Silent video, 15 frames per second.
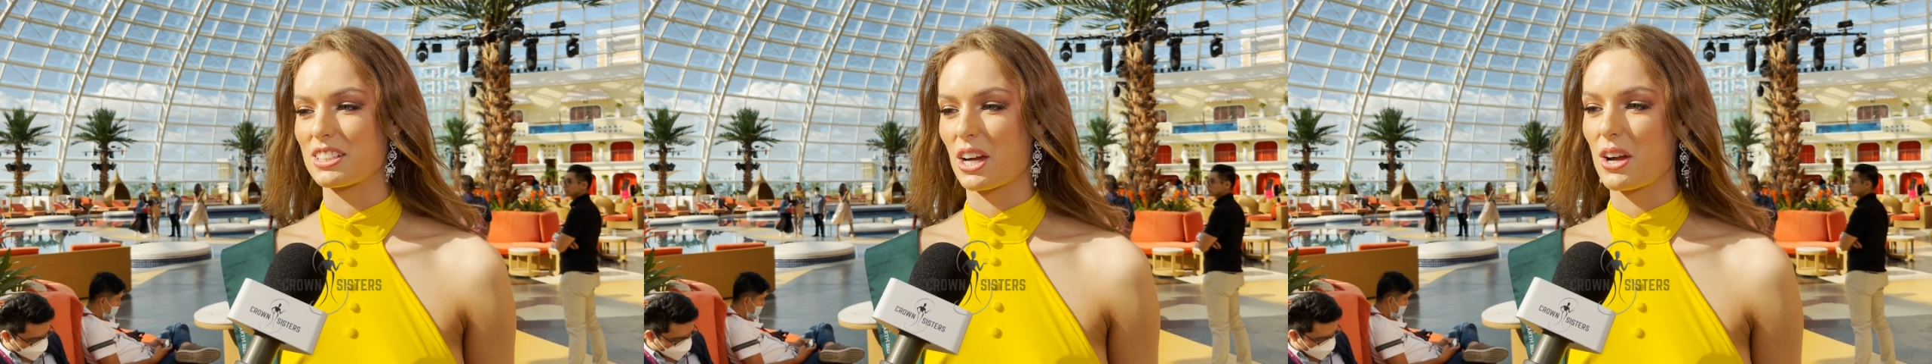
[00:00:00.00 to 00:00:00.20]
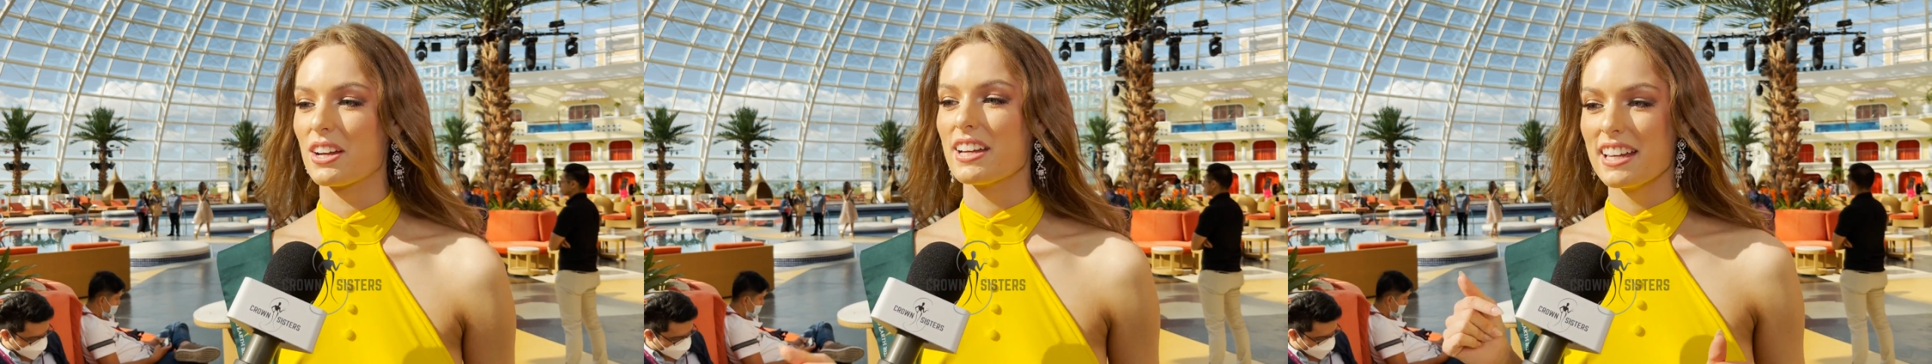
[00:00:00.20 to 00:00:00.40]

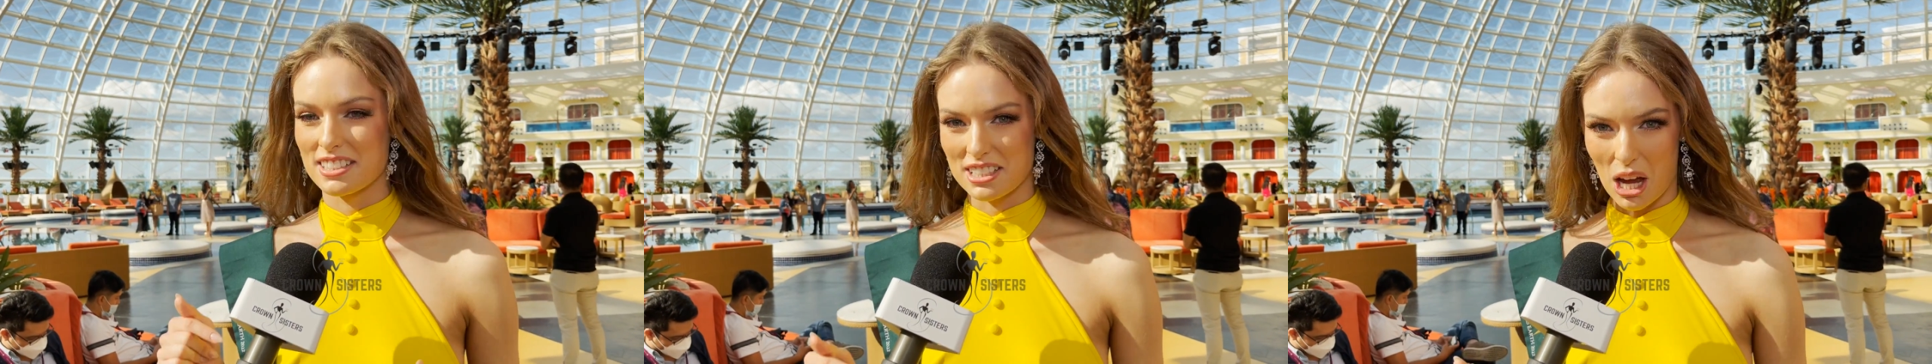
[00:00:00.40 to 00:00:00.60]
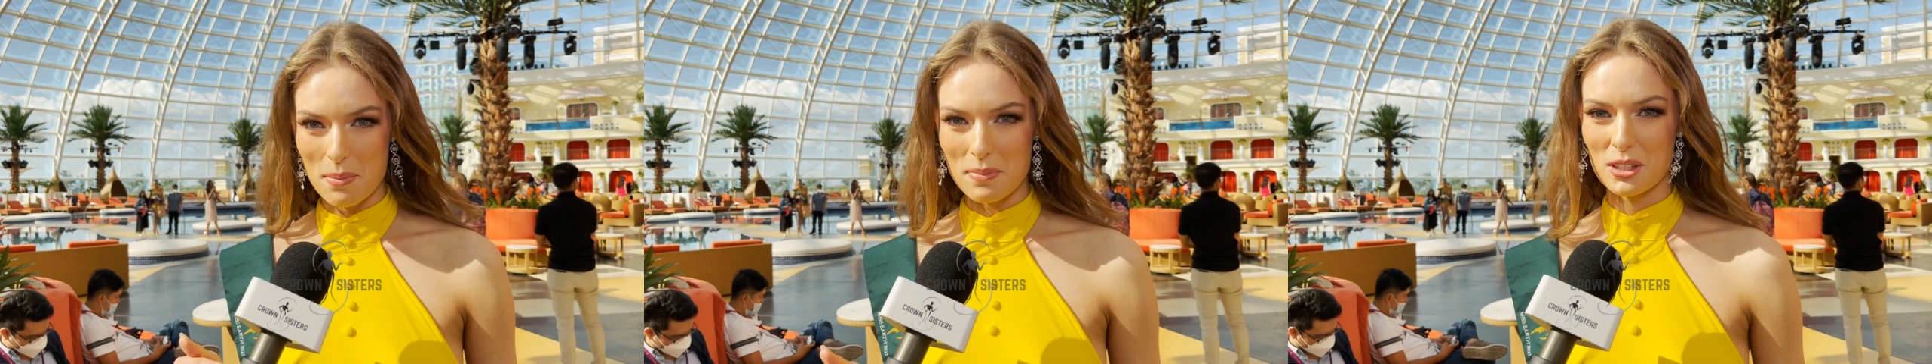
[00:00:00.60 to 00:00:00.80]
So
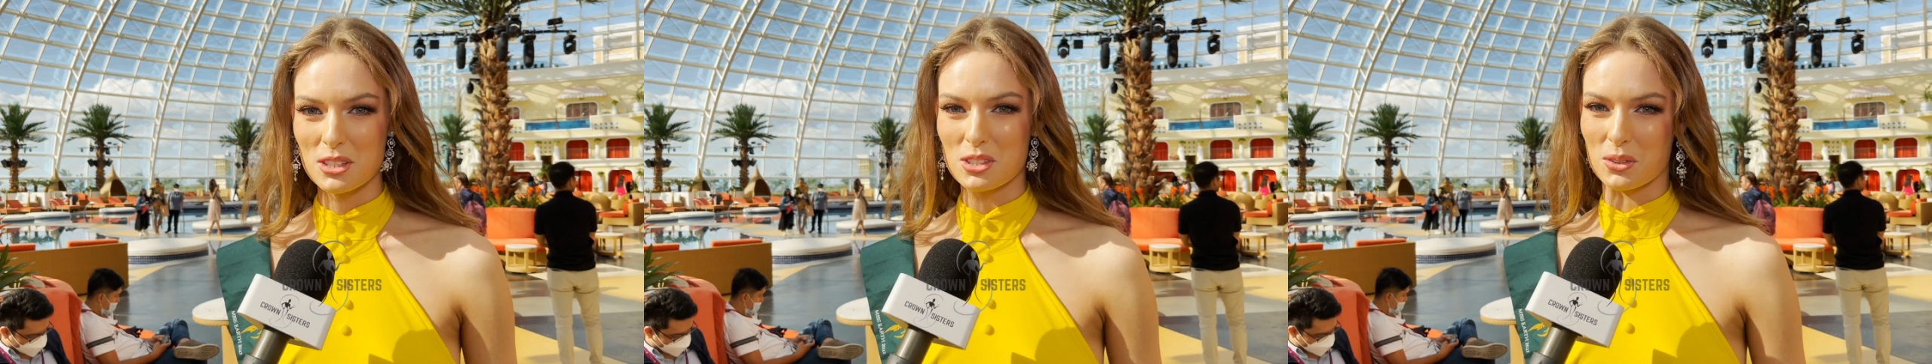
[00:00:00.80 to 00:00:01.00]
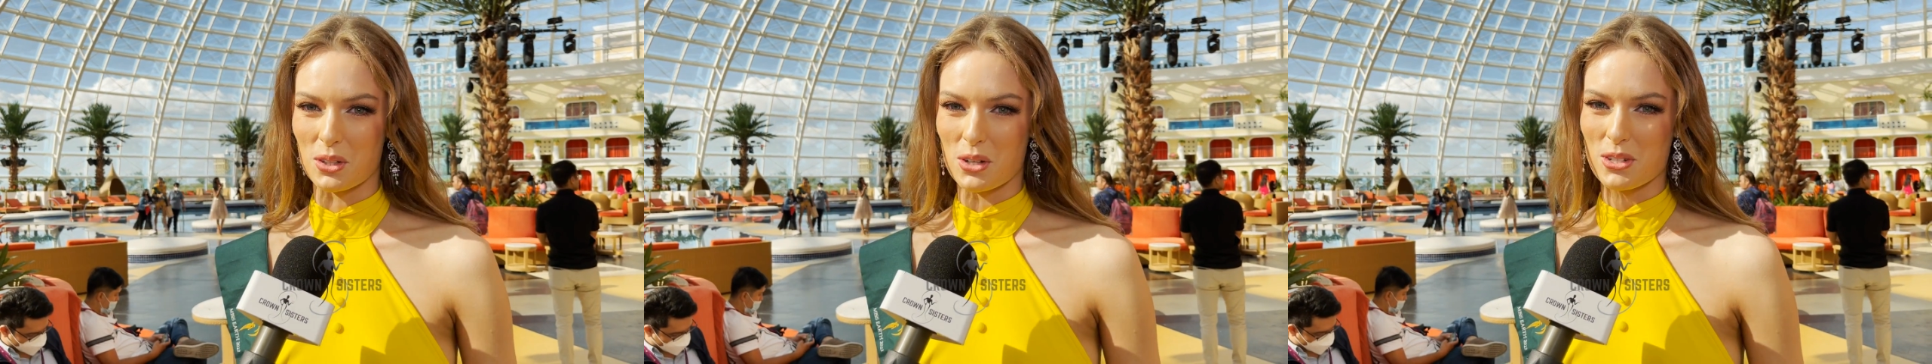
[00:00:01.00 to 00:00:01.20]
timing
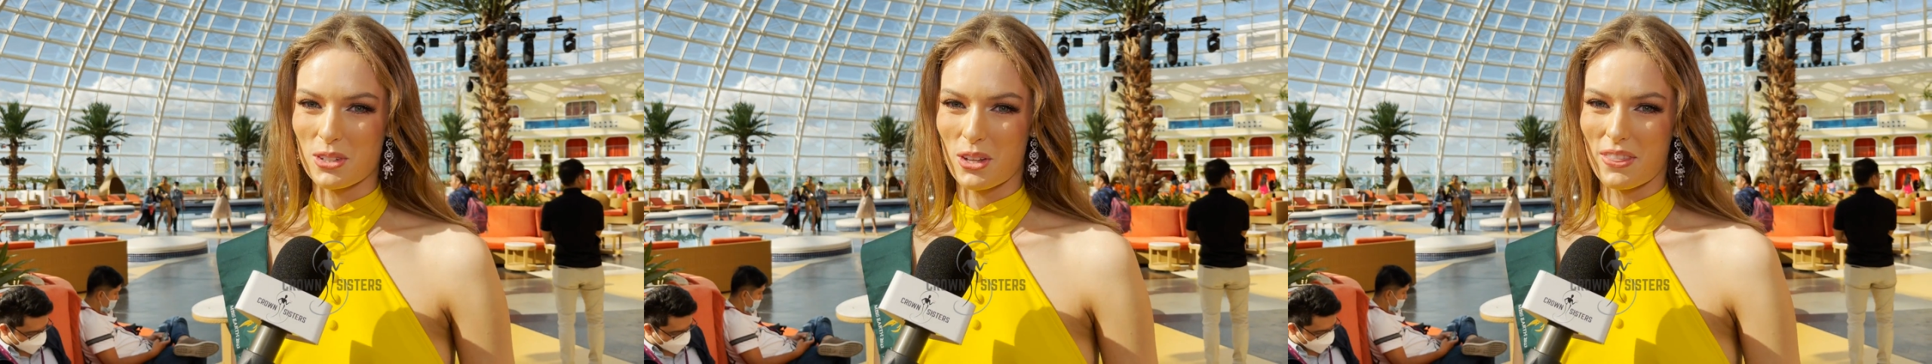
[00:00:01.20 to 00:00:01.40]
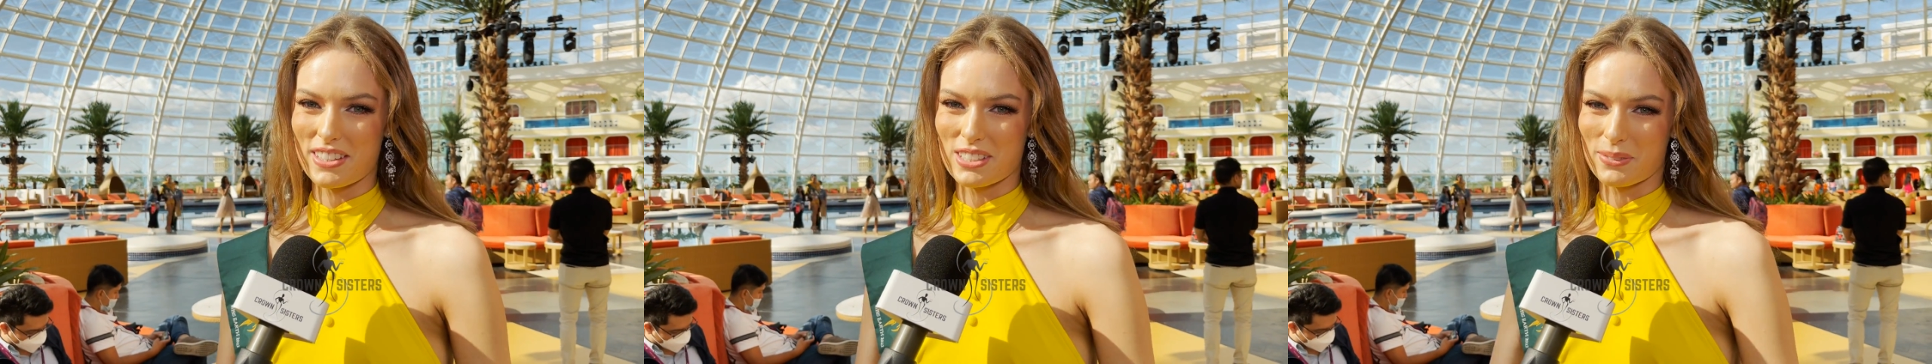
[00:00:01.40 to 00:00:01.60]
is crucial
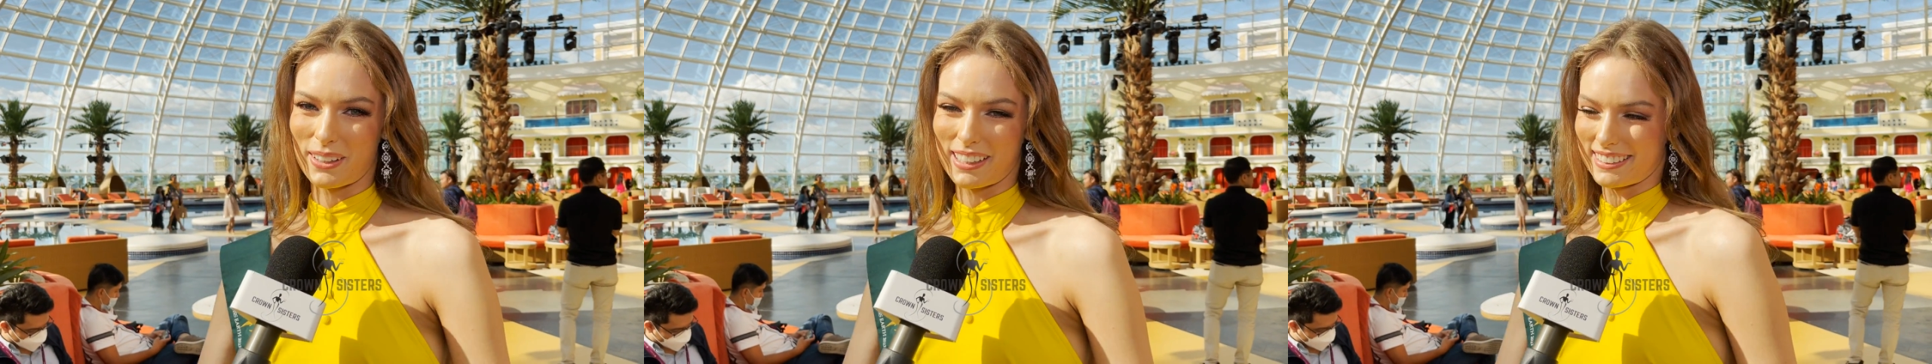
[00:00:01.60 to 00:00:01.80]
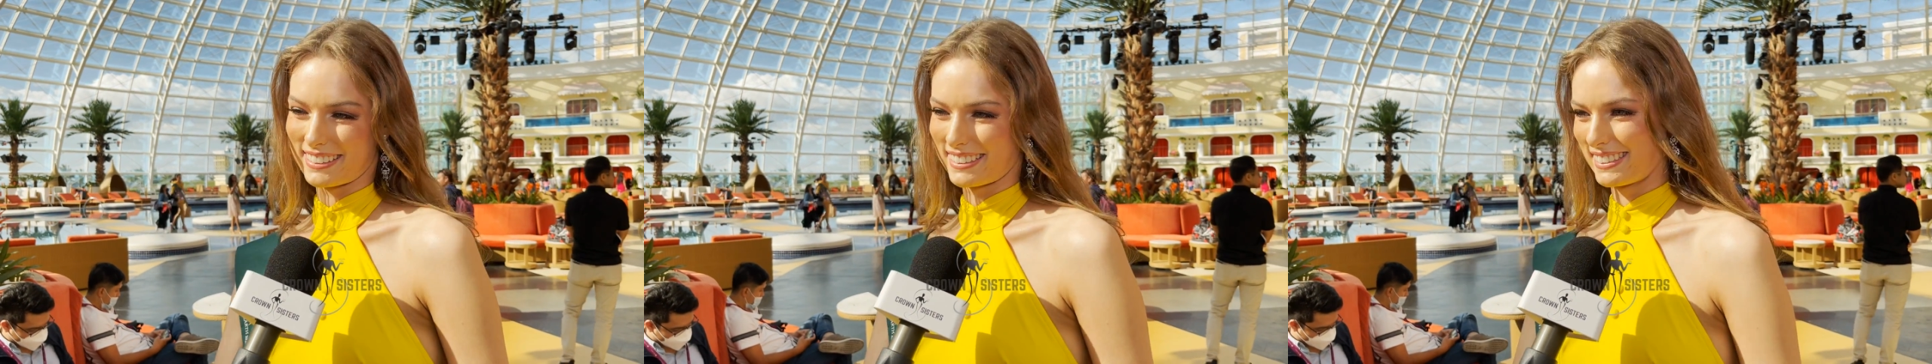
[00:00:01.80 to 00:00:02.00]
on this
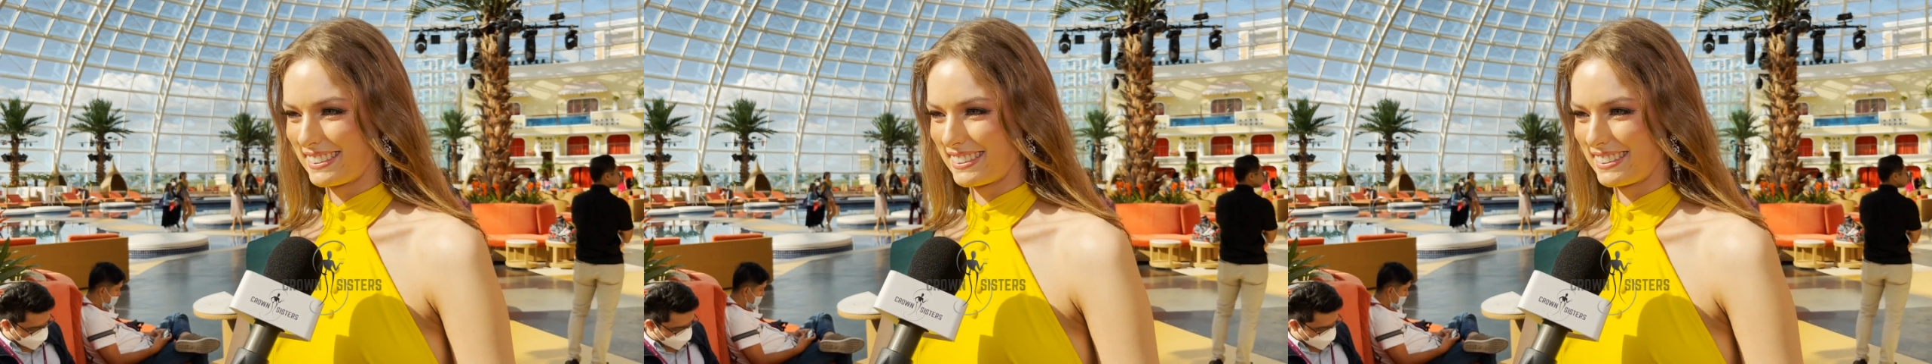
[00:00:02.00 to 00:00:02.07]
one.